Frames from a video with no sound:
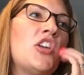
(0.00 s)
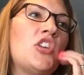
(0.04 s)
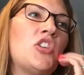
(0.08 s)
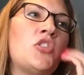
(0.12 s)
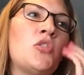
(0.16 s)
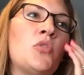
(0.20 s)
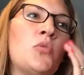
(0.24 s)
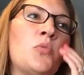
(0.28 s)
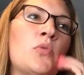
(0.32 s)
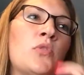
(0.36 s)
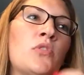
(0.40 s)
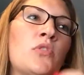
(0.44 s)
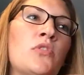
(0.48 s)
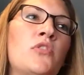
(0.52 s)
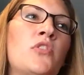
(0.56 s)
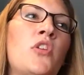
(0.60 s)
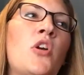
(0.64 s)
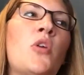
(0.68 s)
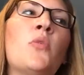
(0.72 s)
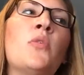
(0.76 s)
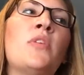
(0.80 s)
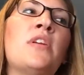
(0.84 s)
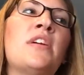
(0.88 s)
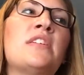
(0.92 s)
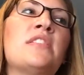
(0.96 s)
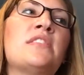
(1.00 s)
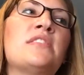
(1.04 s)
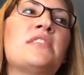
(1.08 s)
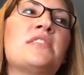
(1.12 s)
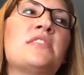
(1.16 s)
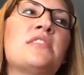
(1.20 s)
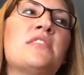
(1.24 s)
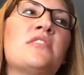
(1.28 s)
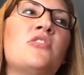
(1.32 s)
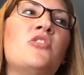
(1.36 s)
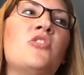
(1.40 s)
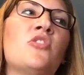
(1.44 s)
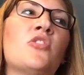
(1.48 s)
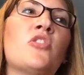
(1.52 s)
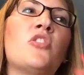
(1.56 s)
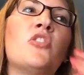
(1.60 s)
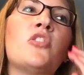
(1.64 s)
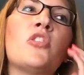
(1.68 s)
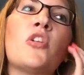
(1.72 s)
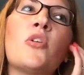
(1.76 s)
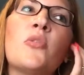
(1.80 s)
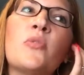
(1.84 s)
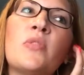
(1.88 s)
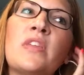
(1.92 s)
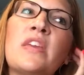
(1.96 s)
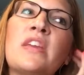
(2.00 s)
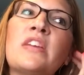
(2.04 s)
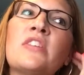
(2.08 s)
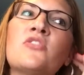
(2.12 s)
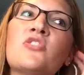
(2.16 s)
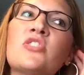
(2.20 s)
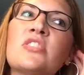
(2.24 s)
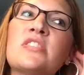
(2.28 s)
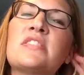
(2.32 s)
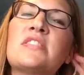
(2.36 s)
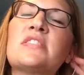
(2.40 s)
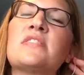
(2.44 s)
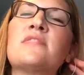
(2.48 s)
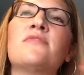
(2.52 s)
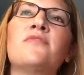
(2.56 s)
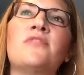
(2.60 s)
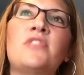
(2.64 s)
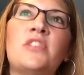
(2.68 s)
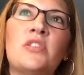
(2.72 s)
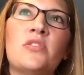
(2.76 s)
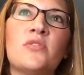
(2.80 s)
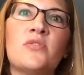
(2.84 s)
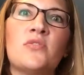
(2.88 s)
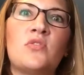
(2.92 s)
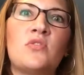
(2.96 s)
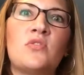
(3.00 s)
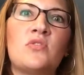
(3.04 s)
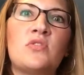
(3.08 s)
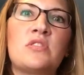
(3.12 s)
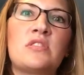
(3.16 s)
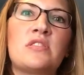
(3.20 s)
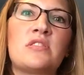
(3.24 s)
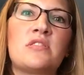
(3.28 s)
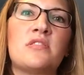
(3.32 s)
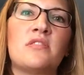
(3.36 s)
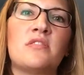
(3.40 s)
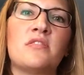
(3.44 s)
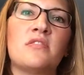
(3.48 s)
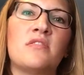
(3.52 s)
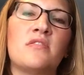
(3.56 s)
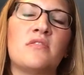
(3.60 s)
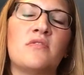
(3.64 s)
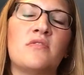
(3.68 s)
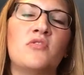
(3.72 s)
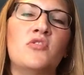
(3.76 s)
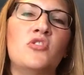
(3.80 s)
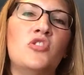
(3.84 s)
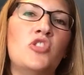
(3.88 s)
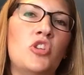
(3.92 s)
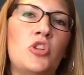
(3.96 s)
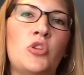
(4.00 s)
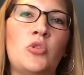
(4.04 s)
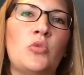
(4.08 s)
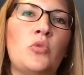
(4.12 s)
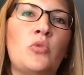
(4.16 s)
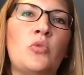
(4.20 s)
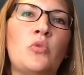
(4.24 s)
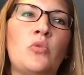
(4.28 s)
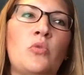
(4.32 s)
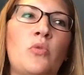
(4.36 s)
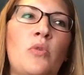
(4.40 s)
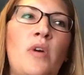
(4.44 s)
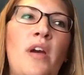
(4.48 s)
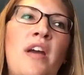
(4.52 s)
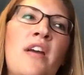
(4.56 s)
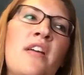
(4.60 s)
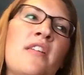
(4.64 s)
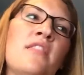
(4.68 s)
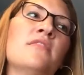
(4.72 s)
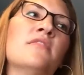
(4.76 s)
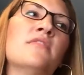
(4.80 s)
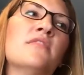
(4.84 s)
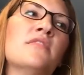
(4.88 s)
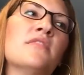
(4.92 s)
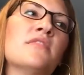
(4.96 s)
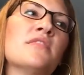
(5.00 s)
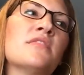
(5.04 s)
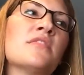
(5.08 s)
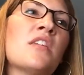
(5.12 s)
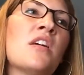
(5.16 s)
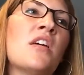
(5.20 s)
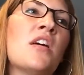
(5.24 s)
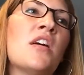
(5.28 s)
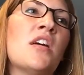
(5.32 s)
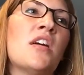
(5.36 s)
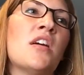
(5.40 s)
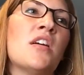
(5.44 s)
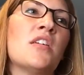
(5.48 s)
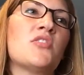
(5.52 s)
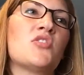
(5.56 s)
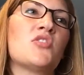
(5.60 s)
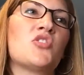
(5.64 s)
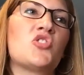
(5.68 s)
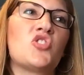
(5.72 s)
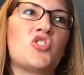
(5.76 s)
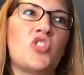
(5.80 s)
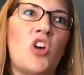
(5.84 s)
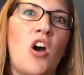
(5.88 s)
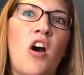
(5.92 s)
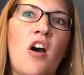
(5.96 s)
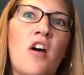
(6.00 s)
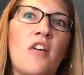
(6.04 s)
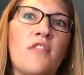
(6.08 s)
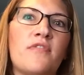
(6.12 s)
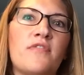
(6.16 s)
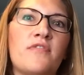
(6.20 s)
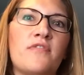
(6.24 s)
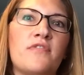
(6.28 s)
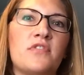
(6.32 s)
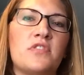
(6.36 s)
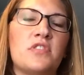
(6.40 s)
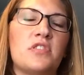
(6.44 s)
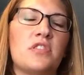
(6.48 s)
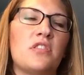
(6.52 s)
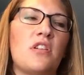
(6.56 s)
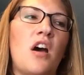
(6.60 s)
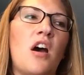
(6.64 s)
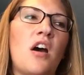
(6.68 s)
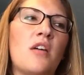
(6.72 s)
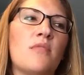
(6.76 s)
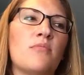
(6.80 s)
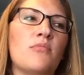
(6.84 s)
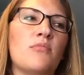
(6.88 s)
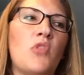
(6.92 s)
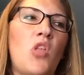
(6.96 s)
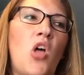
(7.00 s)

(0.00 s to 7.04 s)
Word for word: you will notice your clothing just feels new and soft um,